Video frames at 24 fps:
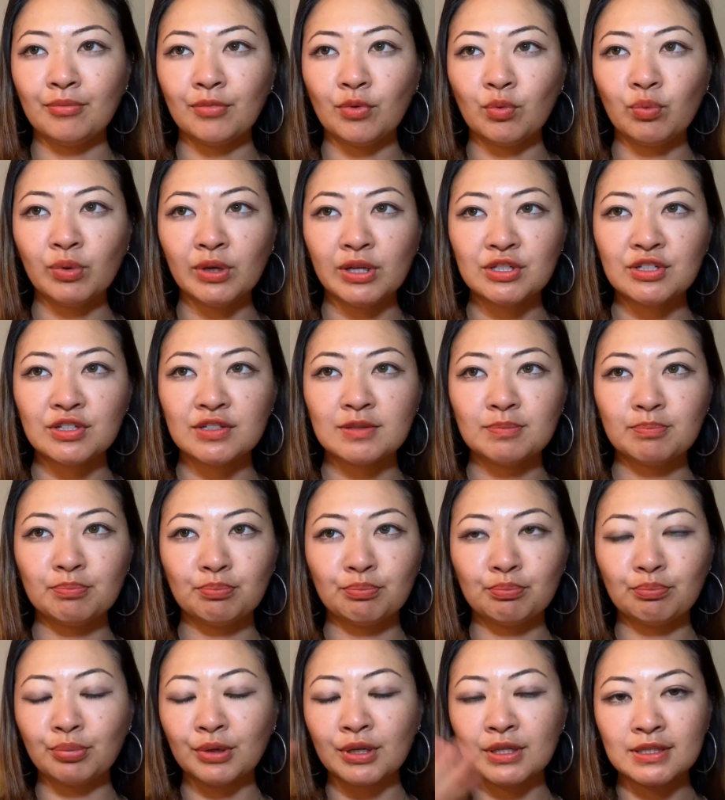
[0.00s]
We just
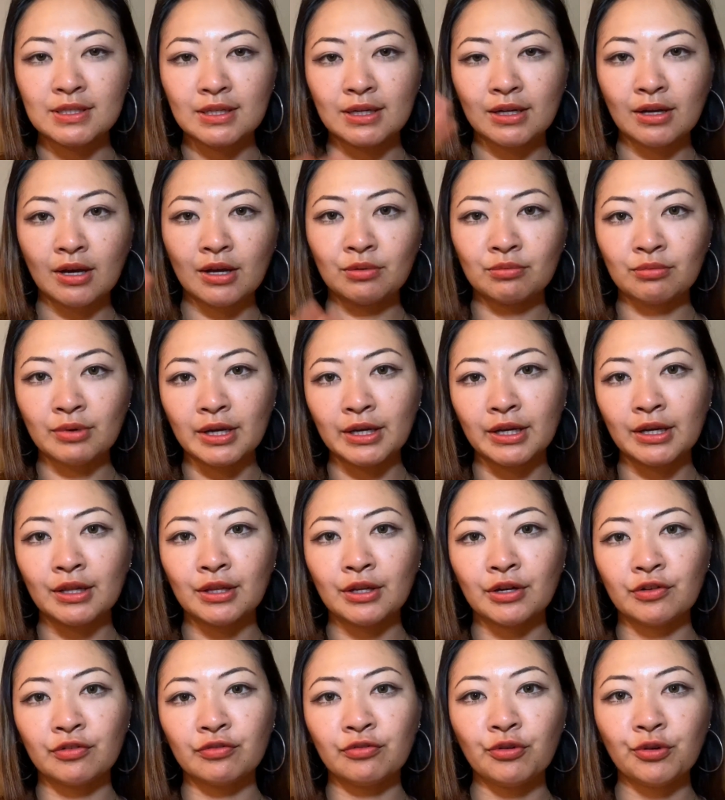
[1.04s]
printed it on
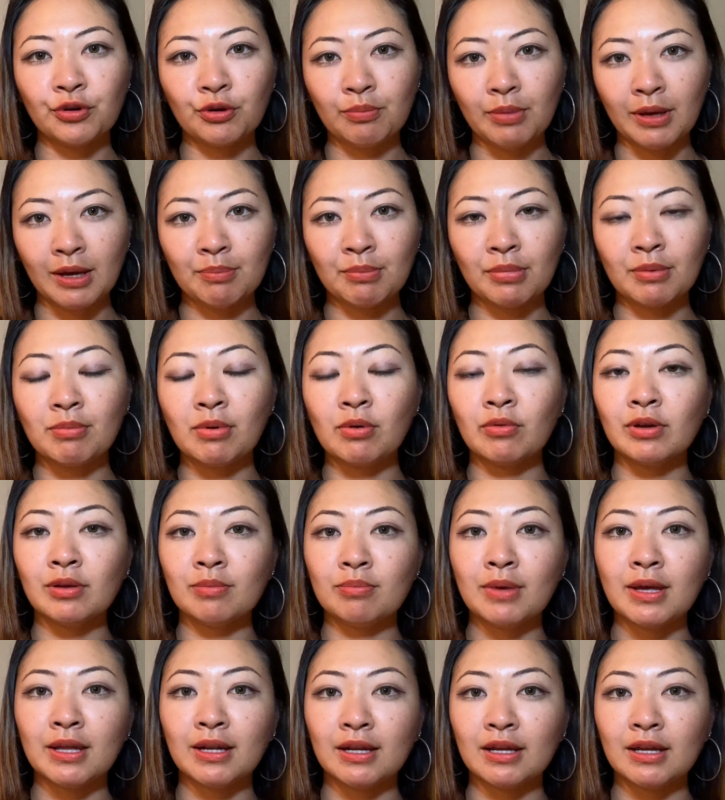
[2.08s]
regular photo paper, but we
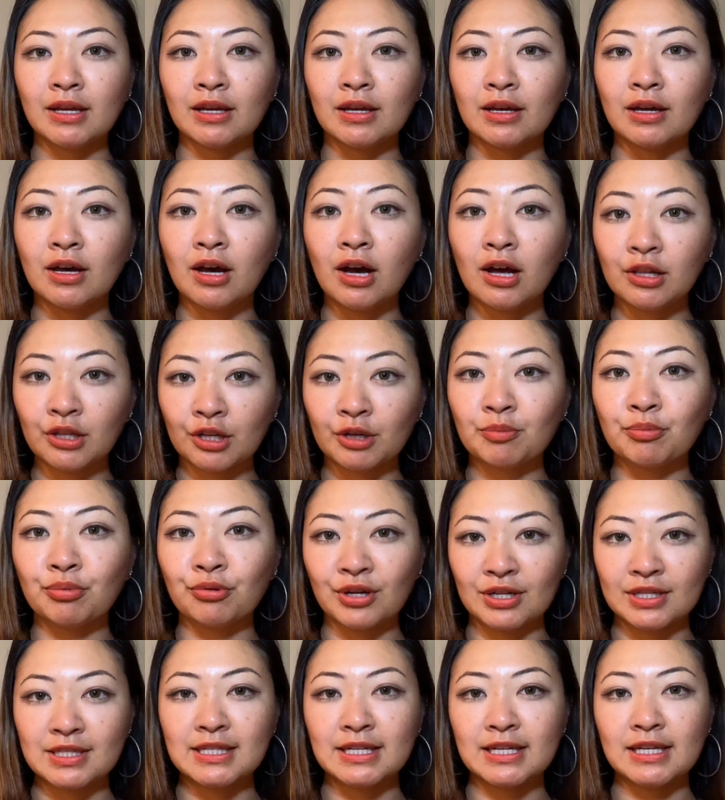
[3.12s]
made it in color
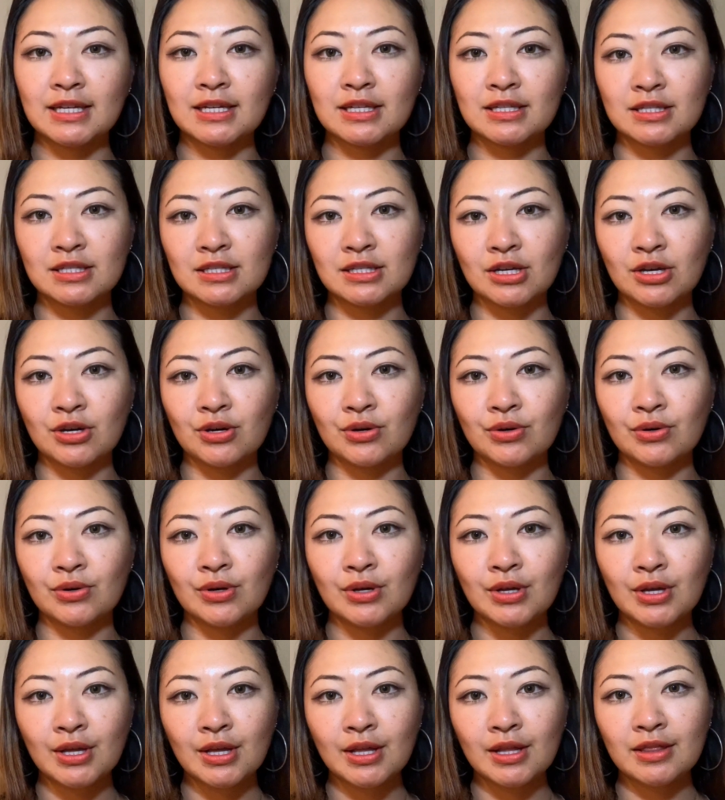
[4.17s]
printing so
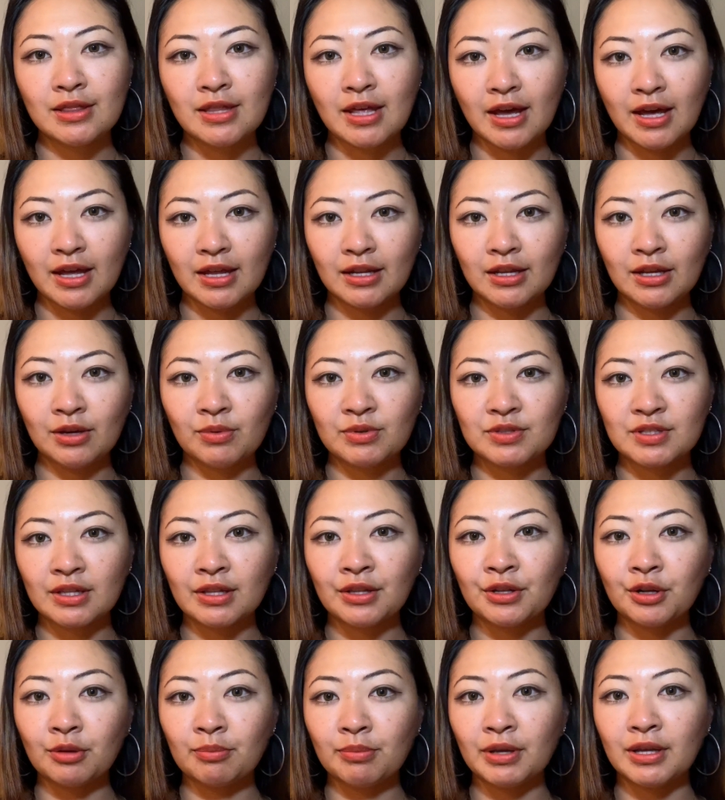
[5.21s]
that it was a
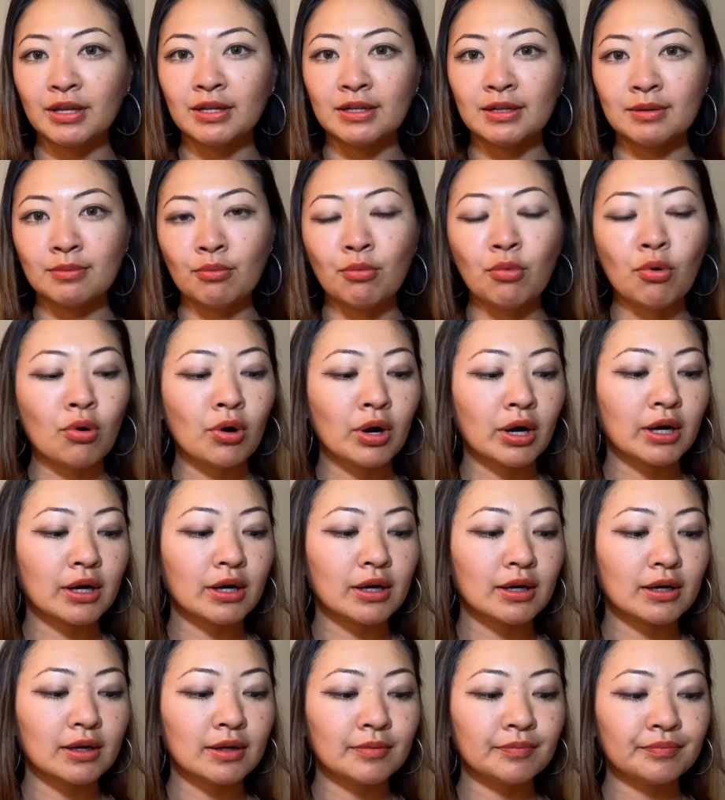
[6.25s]
little bit
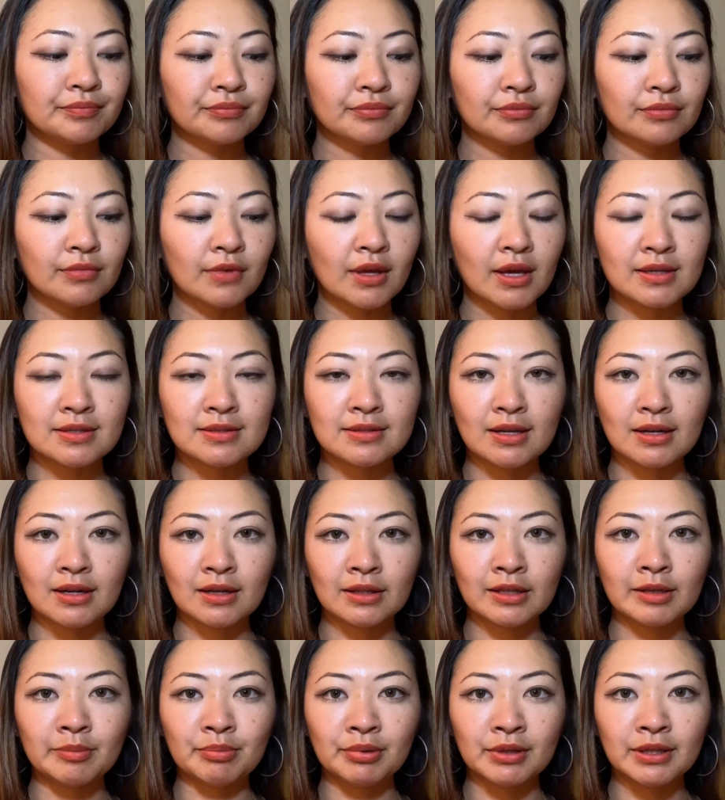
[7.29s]
more
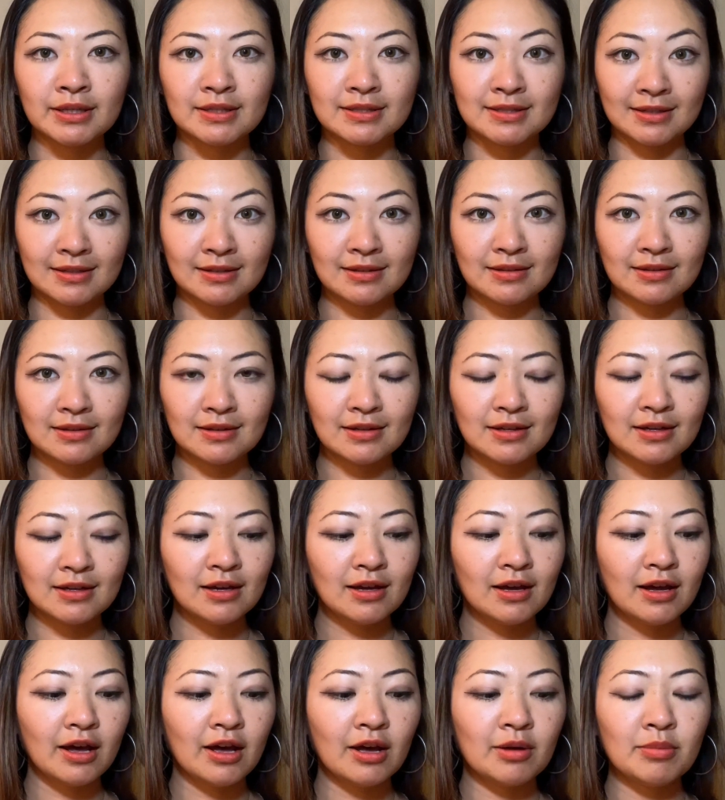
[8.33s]
aesthetically pleasing,
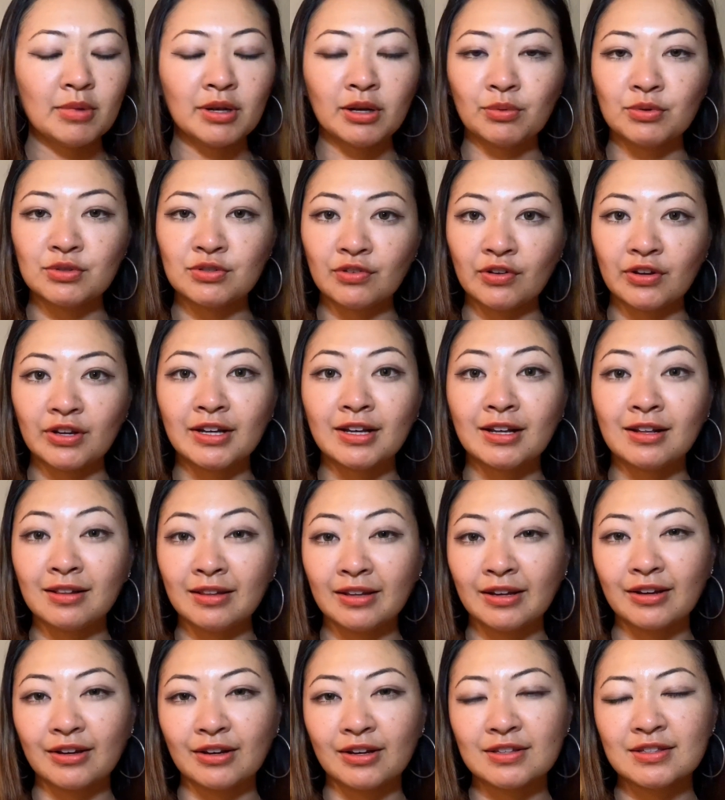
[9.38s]
and it was very
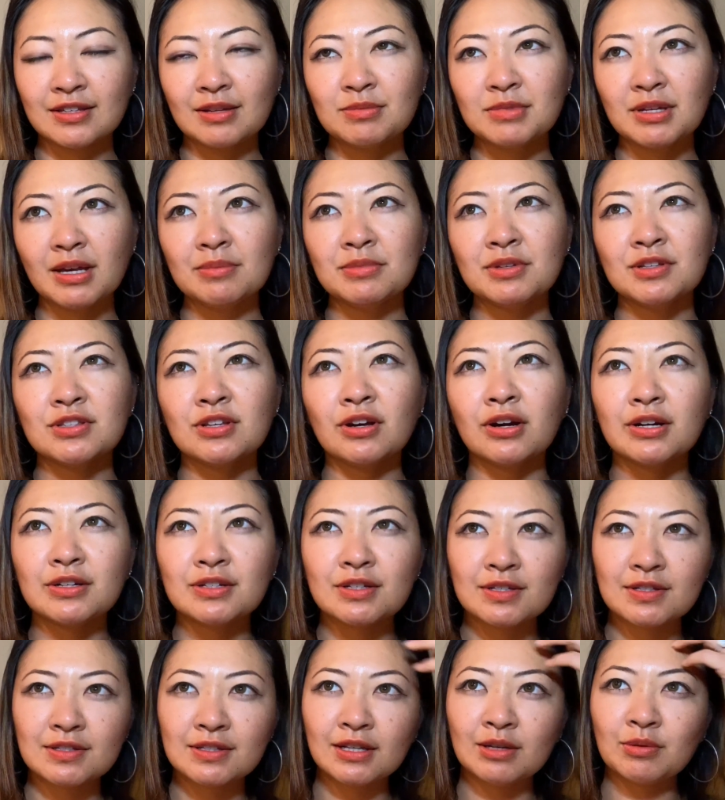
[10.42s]
clear, because sometimes it's hard
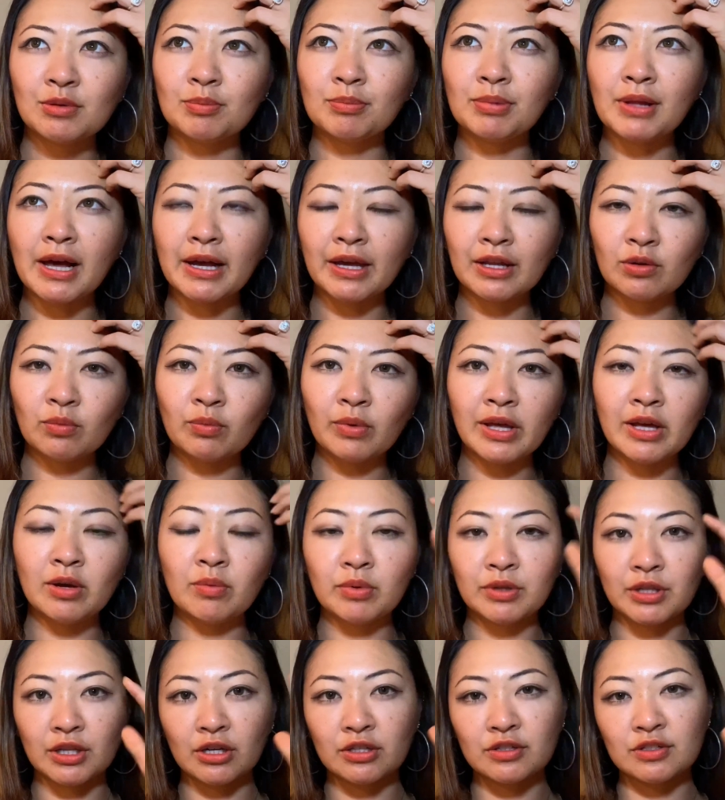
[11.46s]
to see with black and white
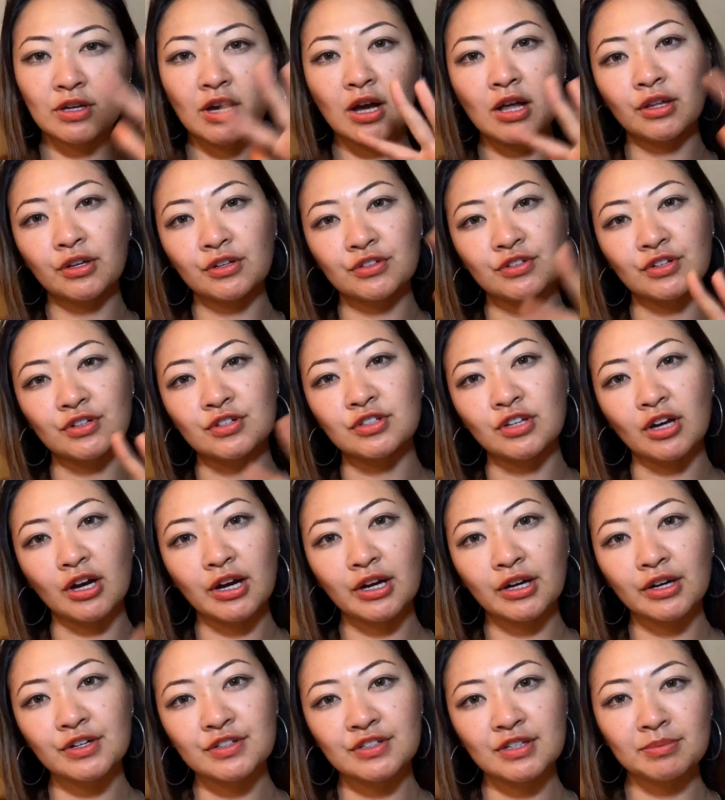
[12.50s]
when the colors are
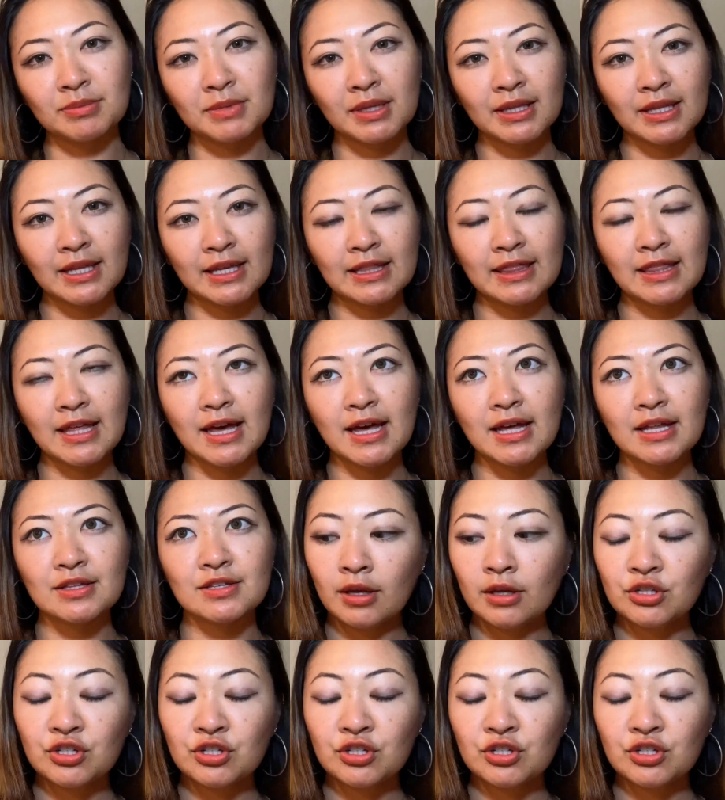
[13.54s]
dark or something like that.